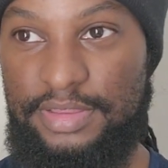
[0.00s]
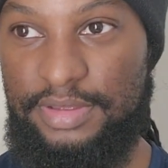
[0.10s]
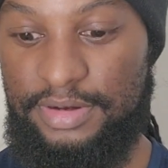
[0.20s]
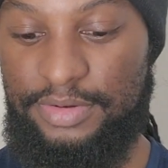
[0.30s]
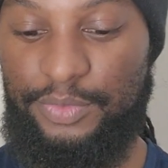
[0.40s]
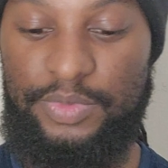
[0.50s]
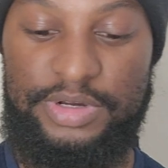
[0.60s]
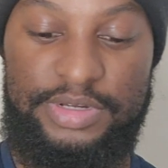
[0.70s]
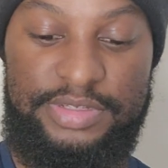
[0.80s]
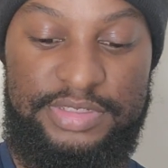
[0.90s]
there
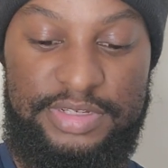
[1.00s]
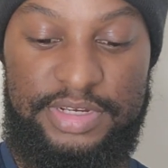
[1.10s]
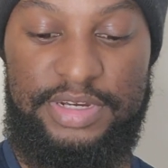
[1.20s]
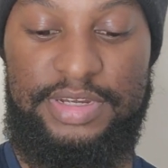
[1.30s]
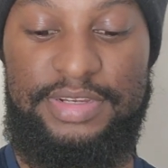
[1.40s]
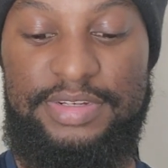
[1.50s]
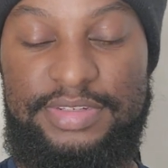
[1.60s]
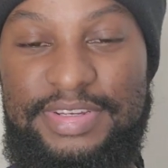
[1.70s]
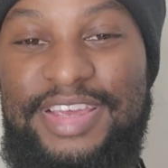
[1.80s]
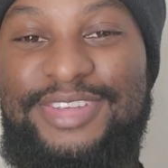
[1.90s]
was
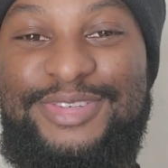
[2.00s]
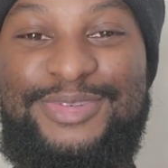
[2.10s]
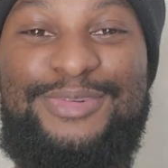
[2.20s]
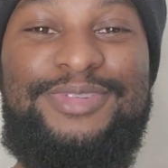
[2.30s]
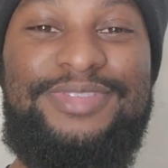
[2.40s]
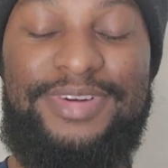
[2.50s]
Jesus